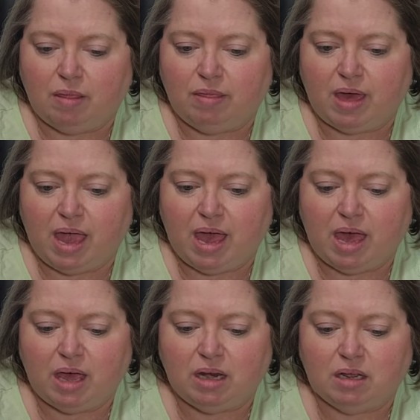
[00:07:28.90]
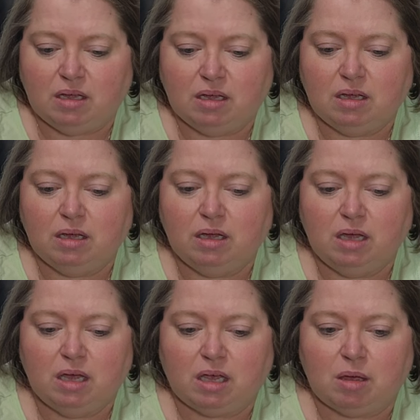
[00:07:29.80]
that
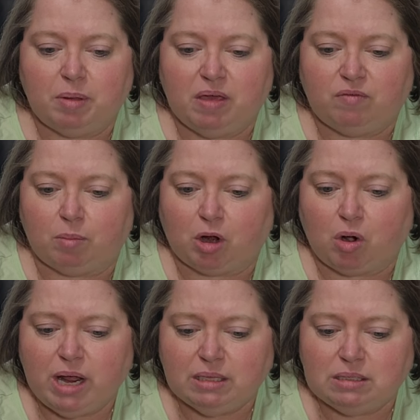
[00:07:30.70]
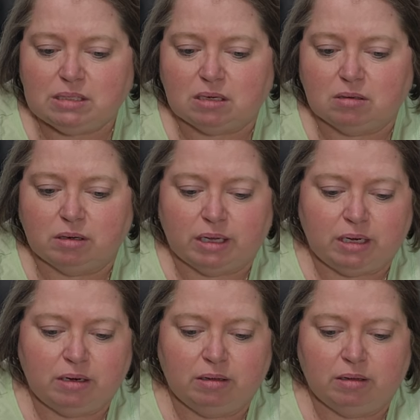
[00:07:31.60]
could be for my grandson.